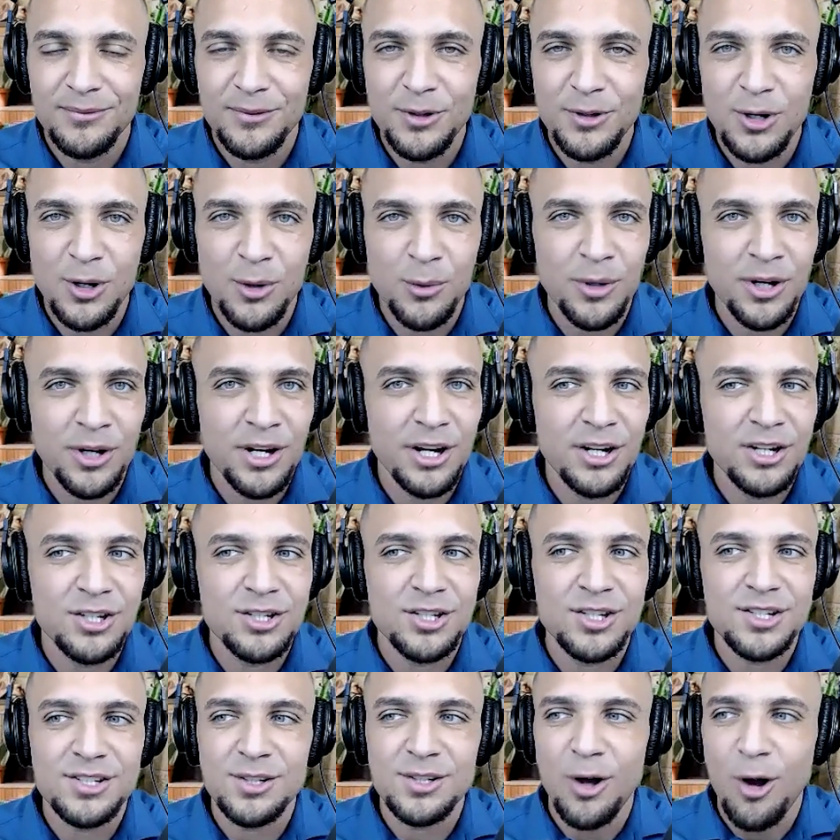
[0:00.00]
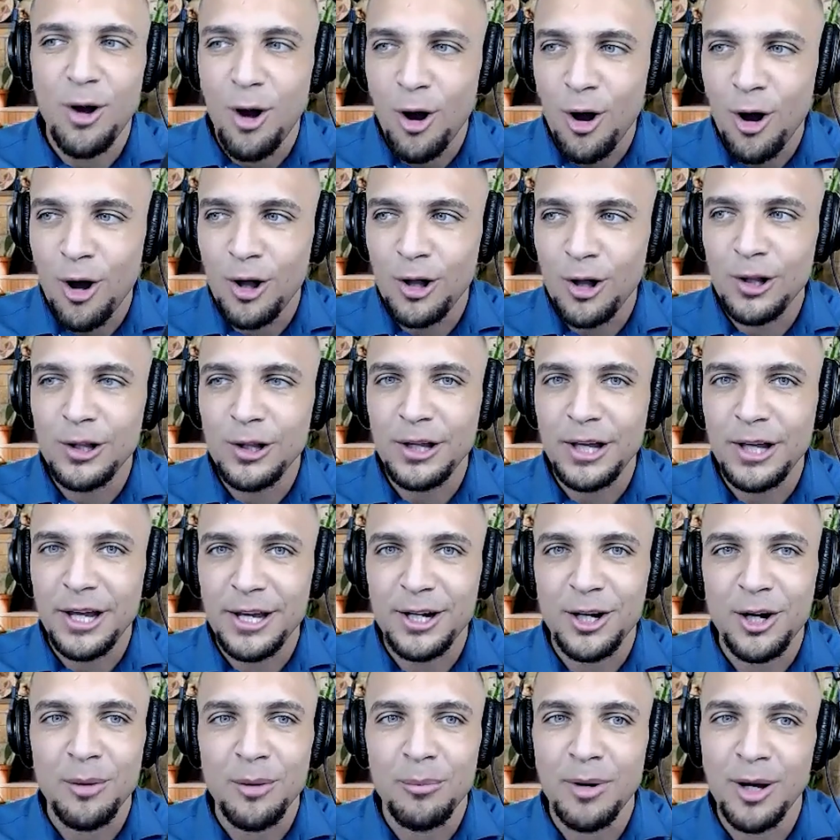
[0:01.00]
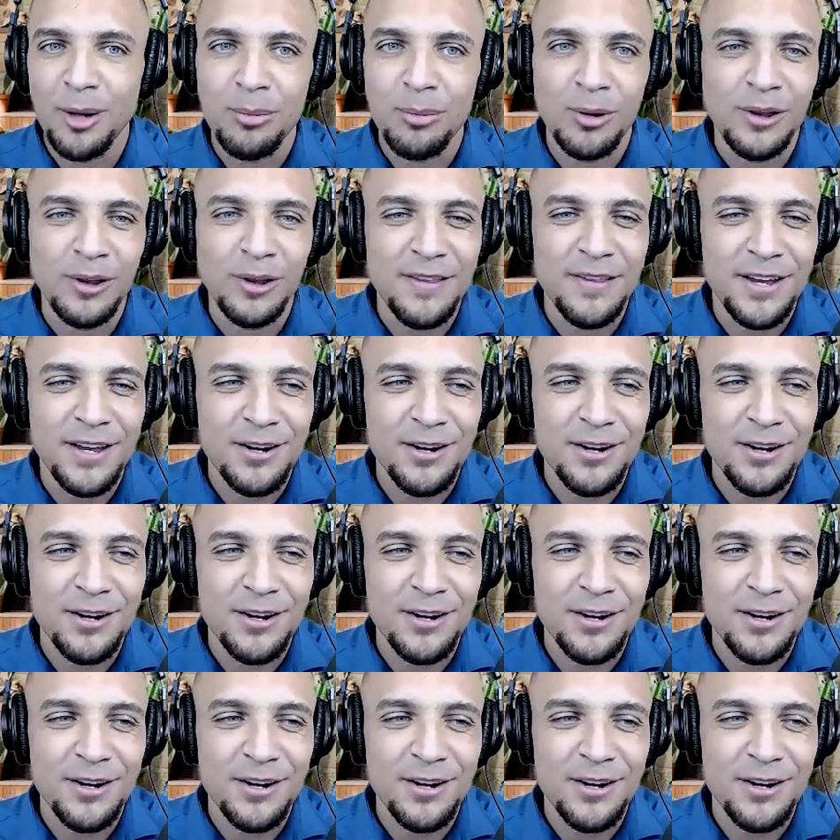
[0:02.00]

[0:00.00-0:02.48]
We are just all in our bubble.